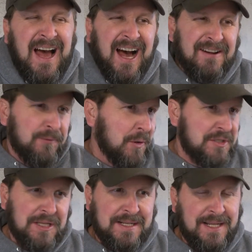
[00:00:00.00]

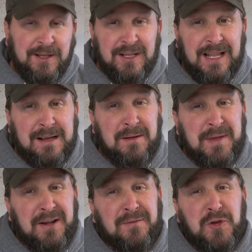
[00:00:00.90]
Unfortunately, it doesn't look like I'm gonna
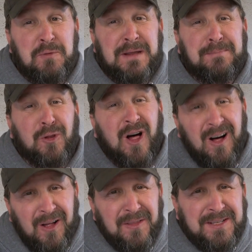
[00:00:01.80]
be interviewing people
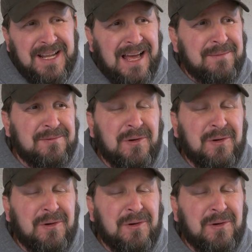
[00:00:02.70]
all the time